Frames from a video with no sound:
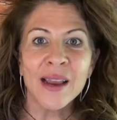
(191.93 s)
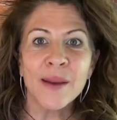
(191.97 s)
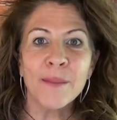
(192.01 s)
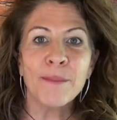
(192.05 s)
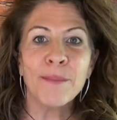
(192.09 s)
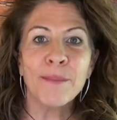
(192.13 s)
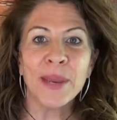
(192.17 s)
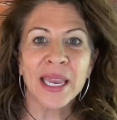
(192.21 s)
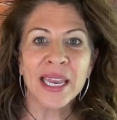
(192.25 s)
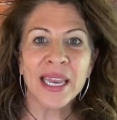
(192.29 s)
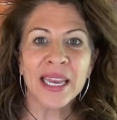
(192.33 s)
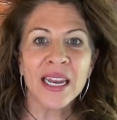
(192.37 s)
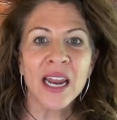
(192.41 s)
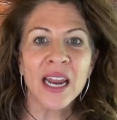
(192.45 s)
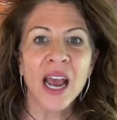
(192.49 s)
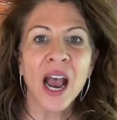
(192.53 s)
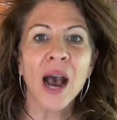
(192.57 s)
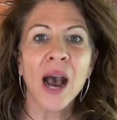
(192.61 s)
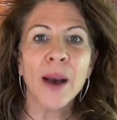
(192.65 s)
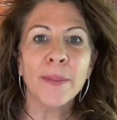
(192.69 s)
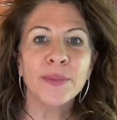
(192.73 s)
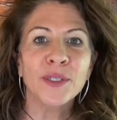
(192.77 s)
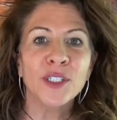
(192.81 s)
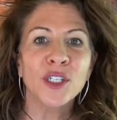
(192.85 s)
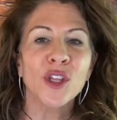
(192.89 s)
bid
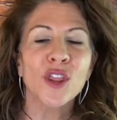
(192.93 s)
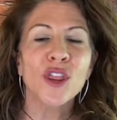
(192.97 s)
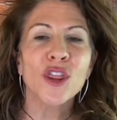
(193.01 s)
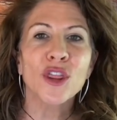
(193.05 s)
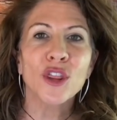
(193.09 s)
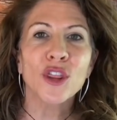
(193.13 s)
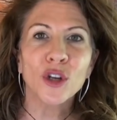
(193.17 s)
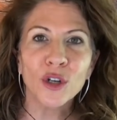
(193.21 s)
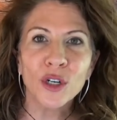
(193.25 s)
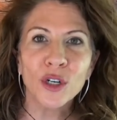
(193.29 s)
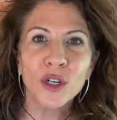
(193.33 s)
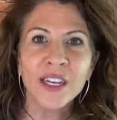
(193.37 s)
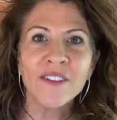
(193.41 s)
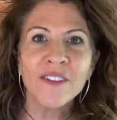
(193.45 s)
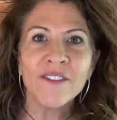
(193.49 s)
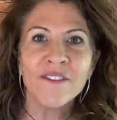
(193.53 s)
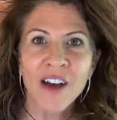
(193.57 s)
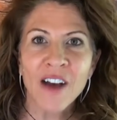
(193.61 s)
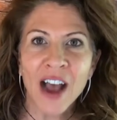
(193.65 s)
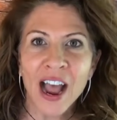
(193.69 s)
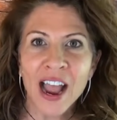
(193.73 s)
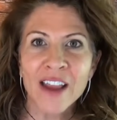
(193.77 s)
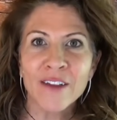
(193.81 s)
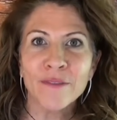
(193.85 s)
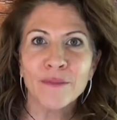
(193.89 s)
up to
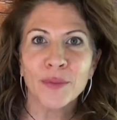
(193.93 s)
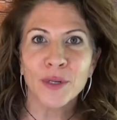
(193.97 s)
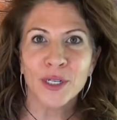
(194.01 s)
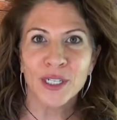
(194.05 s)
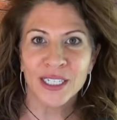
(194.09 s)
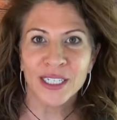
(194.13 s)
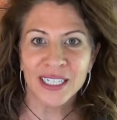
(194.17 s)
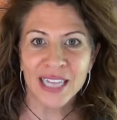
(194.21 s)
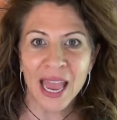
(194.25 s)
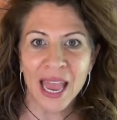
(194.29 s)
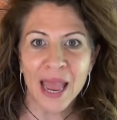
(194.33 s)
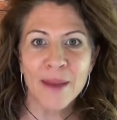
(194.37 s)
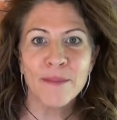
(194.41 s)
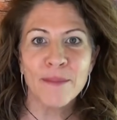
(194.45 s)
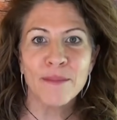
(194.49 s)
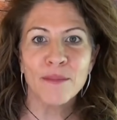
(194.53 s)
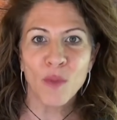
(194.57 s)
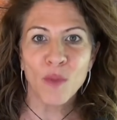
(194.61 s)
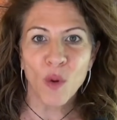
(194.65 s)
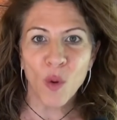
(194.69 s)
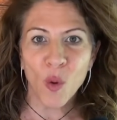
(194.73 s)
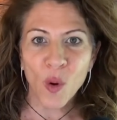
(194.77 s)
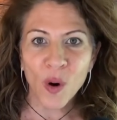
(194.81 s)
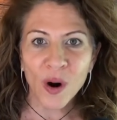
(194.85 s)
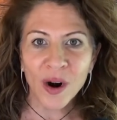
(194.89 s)
35%
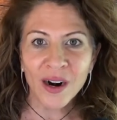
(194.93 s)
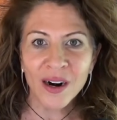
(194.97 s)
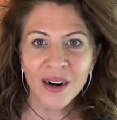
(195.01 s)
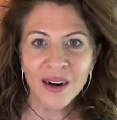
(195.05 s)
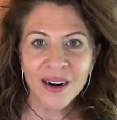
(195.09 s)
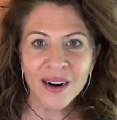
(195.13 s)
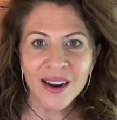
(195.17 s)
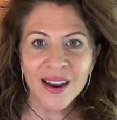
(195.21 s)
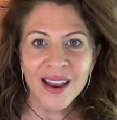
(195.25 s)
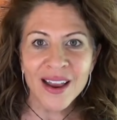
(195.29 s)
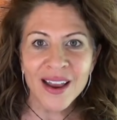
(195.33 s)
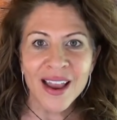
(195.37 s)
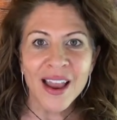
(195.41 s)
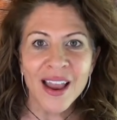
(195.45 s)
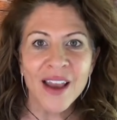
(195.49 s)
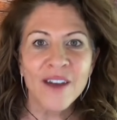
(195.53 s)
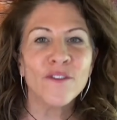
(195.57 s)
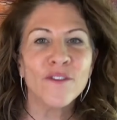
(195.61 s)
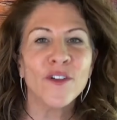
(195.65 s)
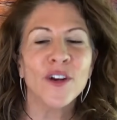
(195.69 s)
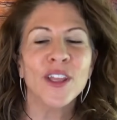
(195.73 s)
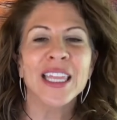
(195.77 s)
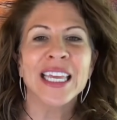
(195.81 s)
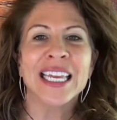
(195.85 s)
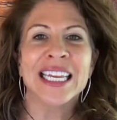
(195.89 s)
more
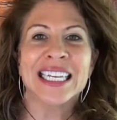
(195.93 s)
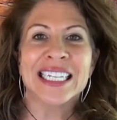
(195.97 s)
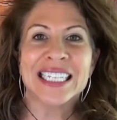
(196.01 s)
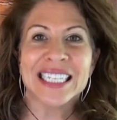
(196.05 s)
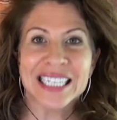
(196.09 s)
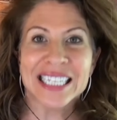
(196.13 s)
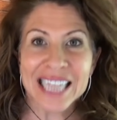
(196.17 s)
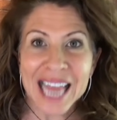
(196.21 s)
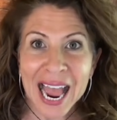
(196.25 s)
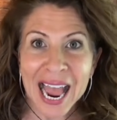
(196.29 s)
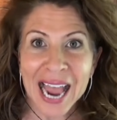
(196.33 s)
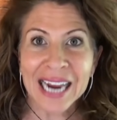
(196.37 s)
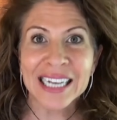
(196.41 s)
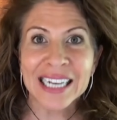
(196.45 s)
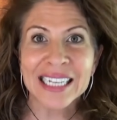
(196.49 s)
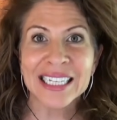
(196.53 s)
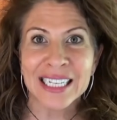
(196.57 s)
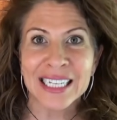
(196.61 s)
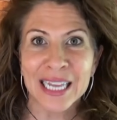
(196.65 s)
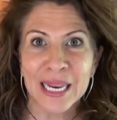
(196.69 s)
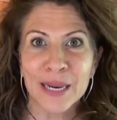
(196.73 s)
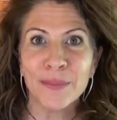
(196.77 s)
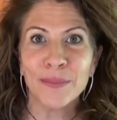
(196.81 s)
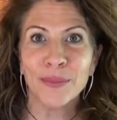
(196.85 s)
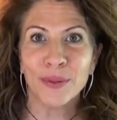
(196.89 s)
for the exact
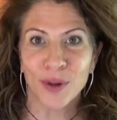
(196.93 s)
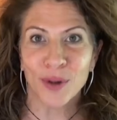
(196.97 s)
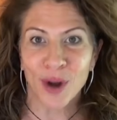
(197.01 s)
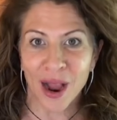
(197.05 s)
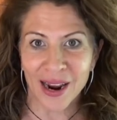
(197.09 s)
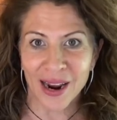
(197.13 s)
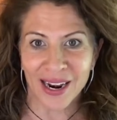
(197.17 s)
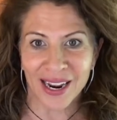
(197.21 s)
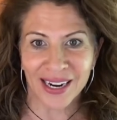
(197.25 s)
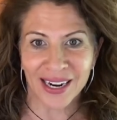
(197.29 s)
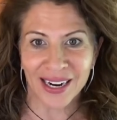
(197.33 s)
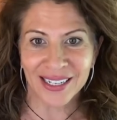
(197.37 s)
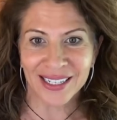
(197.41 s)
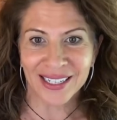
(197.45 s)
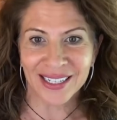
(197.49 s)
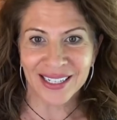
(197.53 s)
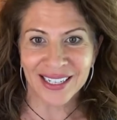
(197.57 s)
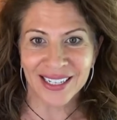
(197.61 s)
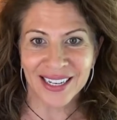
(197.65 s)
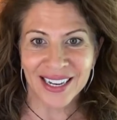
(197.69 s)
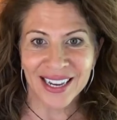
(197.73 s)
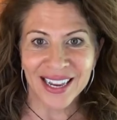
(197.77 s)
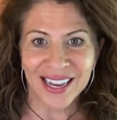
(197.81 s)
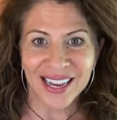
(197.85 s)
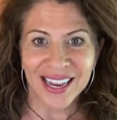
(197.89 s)
same
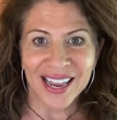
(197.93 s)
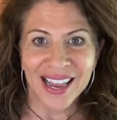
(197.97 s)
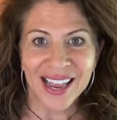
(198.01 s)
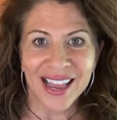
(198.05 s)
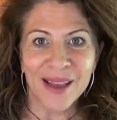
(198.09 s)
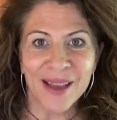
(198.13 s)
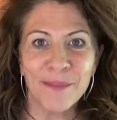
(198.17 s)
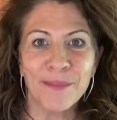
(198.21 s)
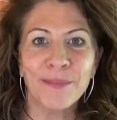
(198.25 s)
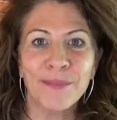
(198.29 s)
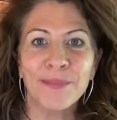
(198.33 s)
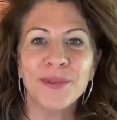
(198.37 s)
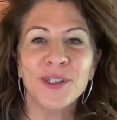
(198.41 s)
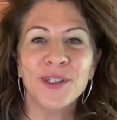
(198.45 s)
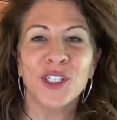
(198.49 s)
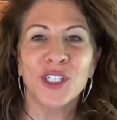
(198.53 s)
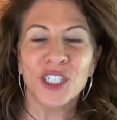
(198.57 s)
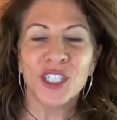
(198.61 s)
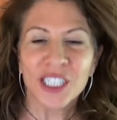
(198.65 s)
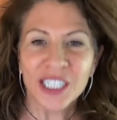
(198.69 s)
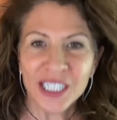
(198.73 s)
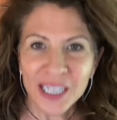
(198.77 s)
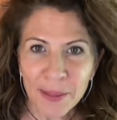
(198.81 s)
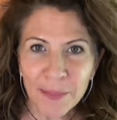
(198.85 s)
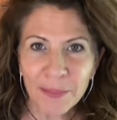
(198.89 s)
products
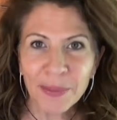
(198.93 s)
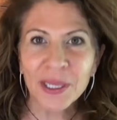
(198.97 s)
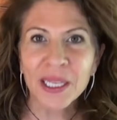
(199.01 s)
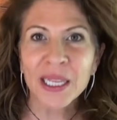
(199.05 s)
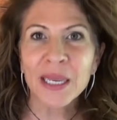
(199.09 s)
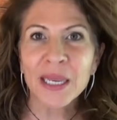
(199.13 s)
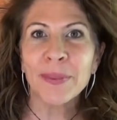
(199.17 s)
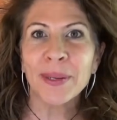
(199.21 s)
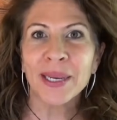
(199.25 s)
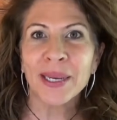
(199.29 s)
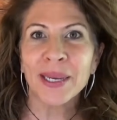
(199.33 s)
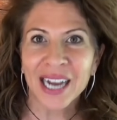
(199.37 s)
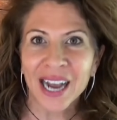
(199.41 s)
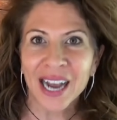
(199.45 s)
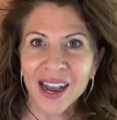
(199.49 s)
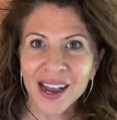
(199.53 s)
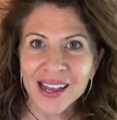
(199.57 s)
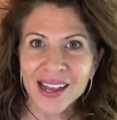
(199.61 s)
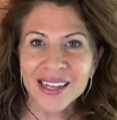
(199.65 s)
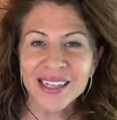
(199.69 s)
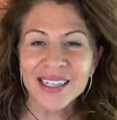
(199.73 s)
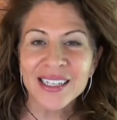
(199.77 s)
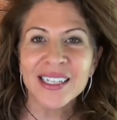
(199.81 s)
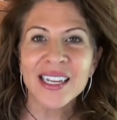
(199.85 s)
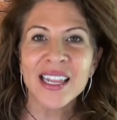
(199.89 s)
simply
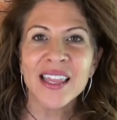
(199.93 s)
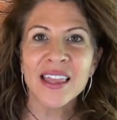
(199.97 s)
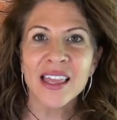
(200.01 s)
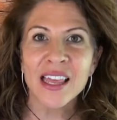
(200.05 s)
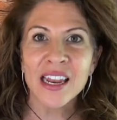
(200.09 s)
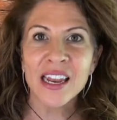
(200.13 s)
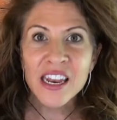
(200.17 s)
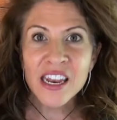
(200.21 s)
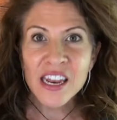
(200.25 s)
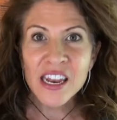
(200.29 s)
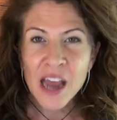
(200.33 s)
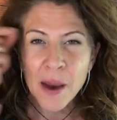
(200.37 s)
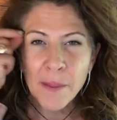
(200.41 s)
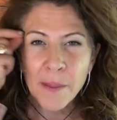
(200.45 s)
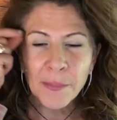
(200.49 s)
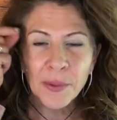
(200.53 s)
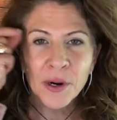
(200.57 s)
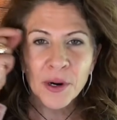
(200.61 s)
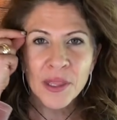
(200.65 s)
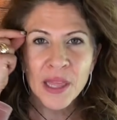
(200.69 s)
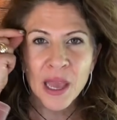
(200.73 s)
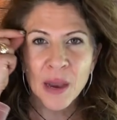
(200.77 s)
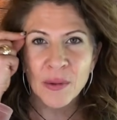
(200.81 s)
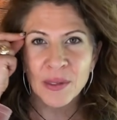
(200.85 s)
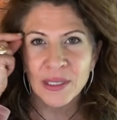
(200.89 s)
because the number
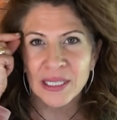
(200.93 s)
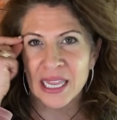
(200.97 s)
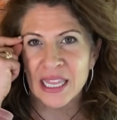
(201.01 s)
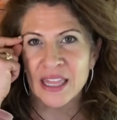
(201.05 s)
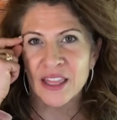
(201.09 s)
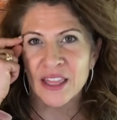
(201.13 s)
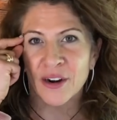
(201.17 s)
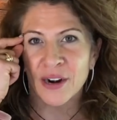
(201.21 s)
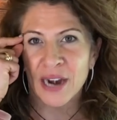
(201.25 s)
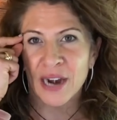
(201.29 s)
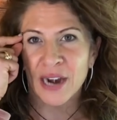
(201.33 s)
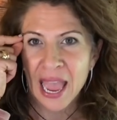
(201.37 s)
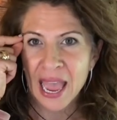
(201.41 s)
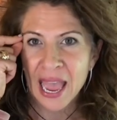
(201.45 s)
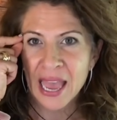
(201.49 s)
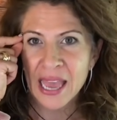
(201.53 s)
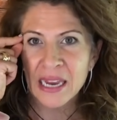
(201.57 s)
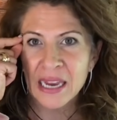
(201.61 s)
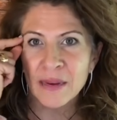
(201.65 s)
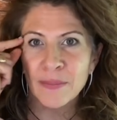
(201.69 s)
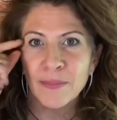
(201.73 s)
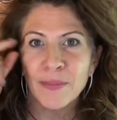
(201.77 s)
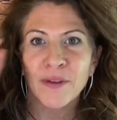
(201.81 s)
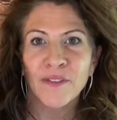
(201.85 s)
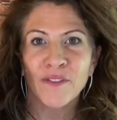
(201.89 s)
that was in their
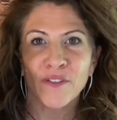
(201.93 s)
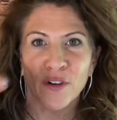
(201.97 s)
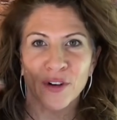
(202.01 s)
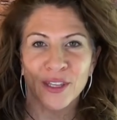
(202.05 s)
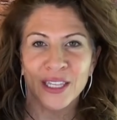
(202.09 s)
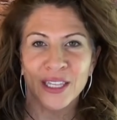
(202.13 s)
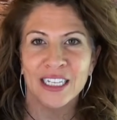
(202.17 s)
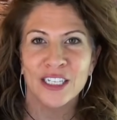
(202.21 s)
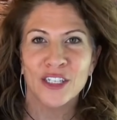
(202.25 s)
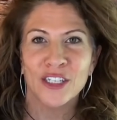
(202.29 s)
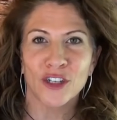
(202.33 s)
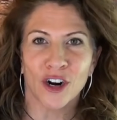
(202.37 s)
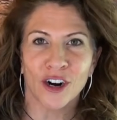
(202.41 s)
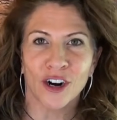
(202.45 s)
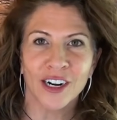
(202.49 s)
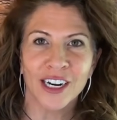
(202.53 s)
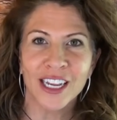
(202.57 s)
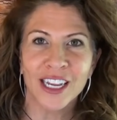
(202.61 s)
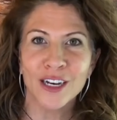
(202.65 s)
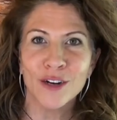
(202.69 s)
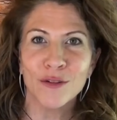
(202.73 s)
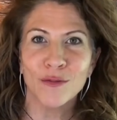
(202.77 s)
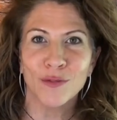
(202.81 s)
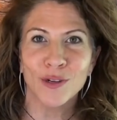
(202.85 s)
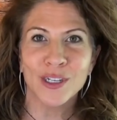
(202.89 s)
head before they
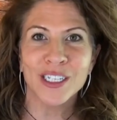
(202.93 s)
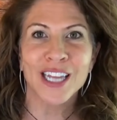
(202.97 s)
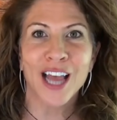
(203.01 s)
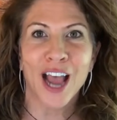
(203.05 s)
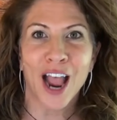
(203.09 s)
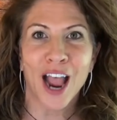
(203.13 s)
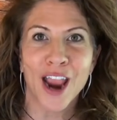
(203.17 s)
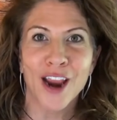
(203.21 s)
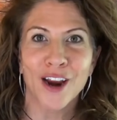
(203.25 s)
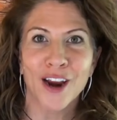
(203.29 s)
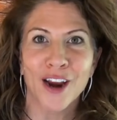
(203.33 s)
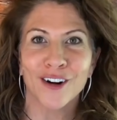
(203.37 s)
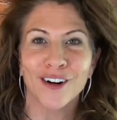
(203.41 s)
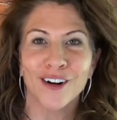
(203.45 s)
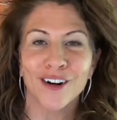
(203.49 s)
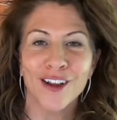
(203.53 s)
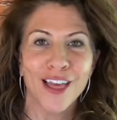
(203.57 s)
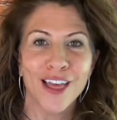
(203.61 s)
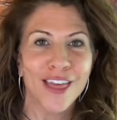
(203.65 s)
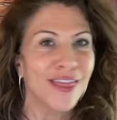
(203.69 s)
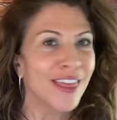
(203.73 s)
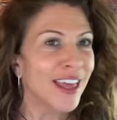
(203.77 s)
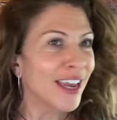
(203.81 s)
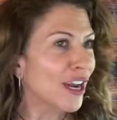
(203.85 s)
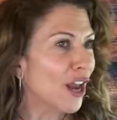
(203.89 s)
started was higher
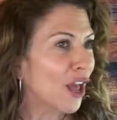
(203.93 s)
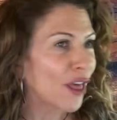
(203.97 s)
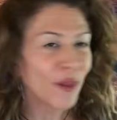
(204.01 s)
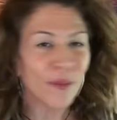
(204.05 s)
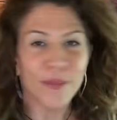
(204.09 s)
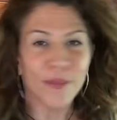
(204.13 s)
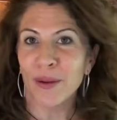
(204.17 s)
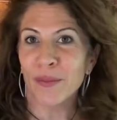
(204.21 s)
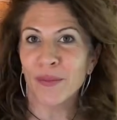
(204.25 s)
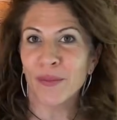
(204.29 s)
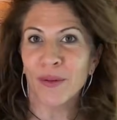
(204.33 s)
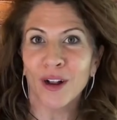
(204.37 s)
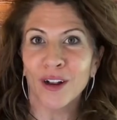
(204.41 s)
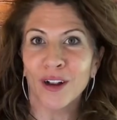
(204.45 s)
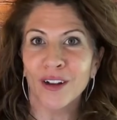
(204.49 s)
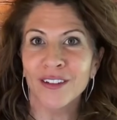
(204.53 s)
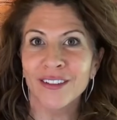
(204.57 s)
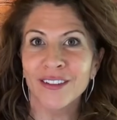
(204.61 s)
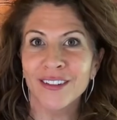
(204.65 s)
than other people.